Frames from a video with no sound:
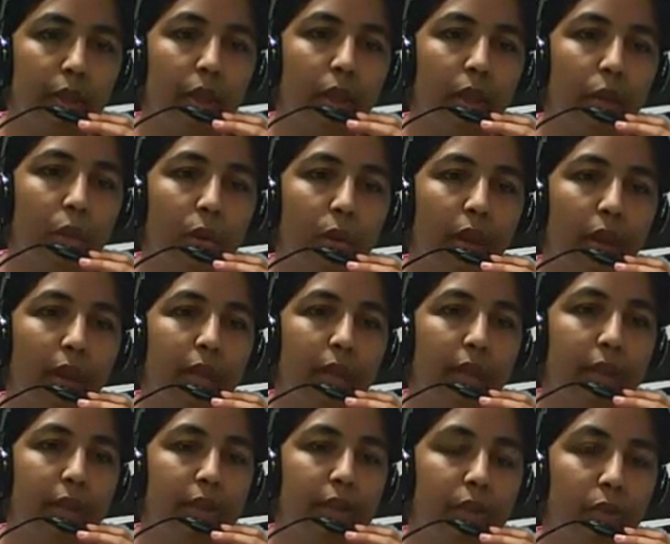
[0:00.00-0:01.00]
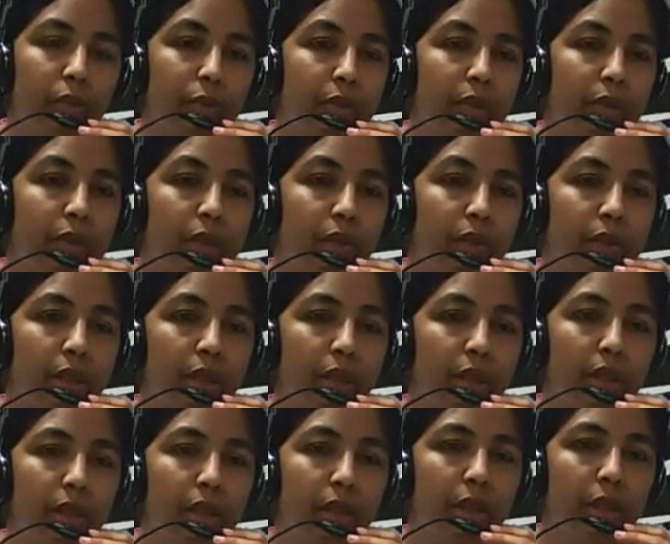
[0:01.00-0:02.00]
localities of
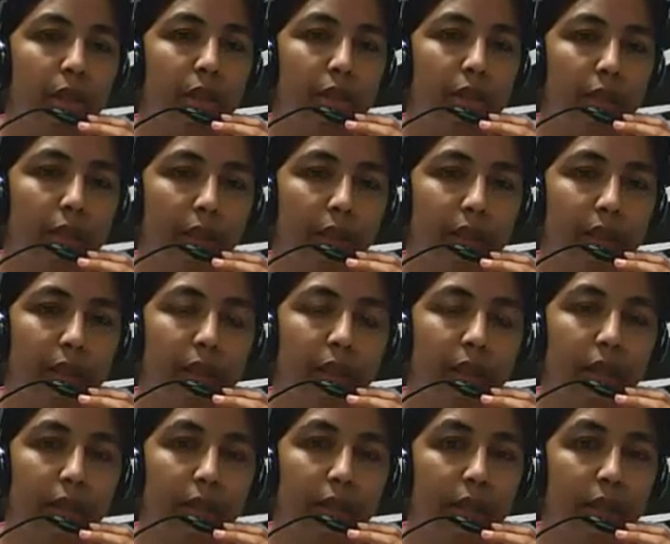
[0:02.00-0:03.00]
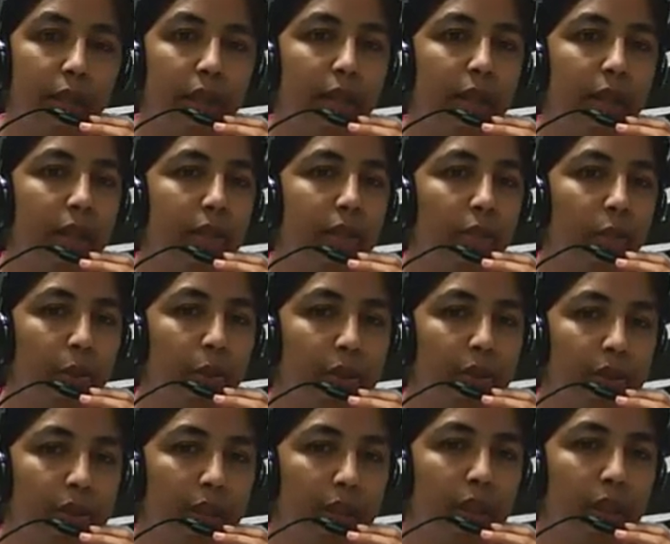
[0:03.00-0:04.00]
regional like Kerala,
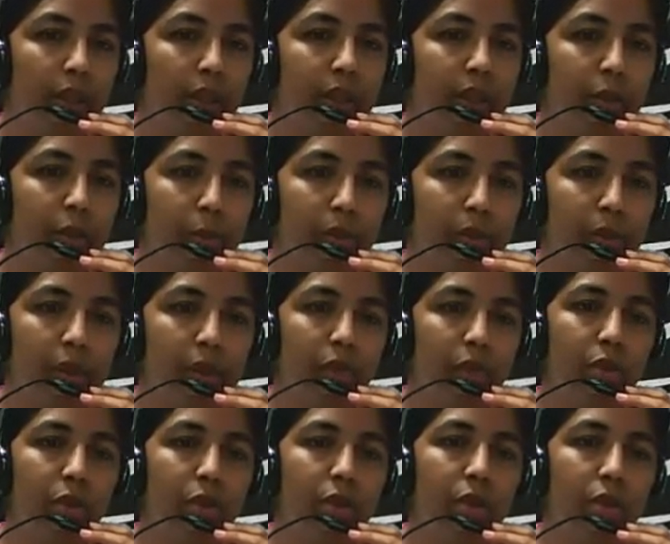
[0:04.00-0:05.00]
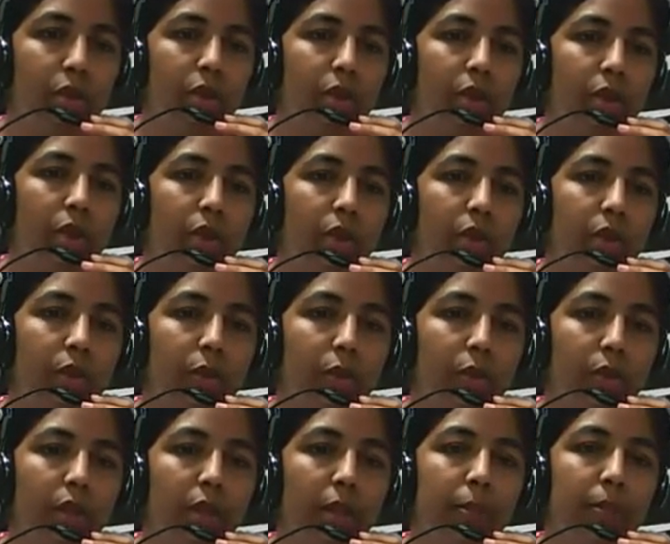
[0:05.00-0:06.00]
Odisha, Andhra Pradesh,
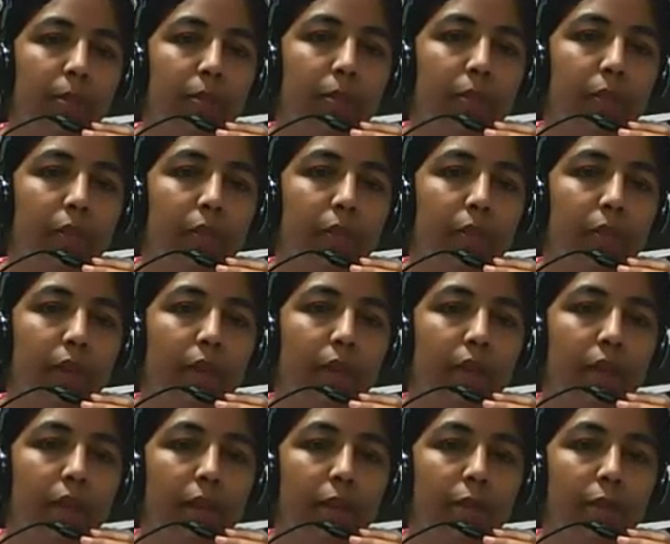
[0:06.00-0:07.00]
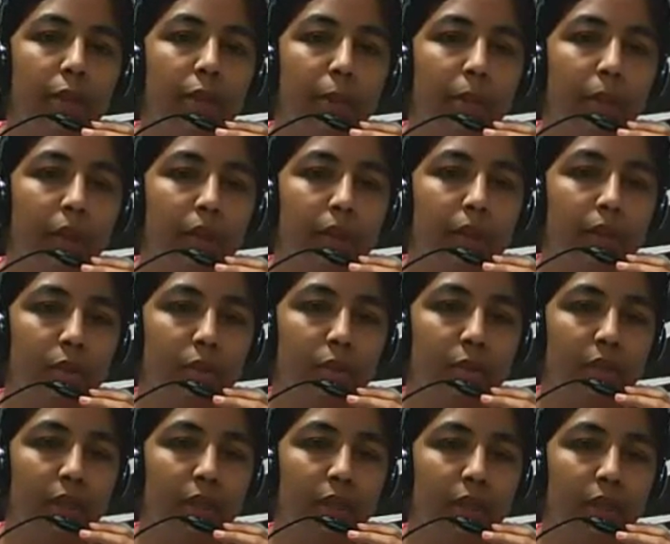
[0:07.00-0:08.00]
okay, and different parts of
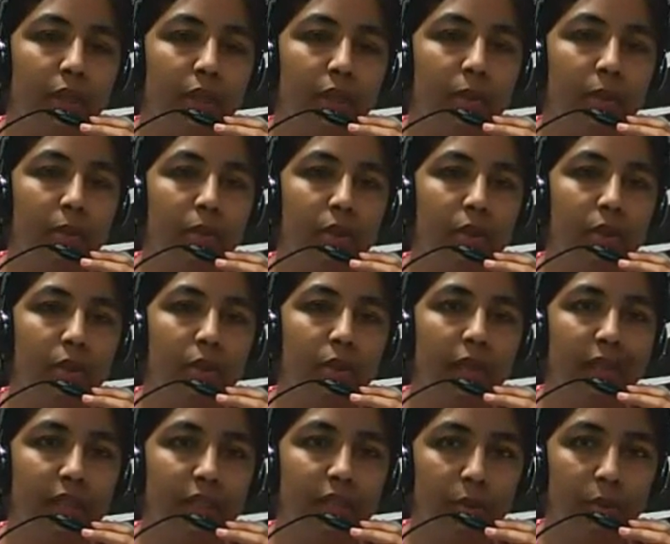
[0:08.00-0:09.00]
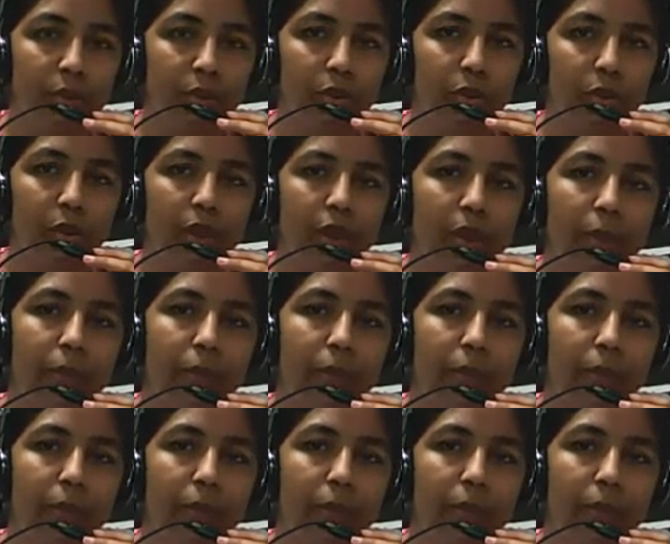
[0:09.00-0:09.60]
Sikkim, Assam. Okay.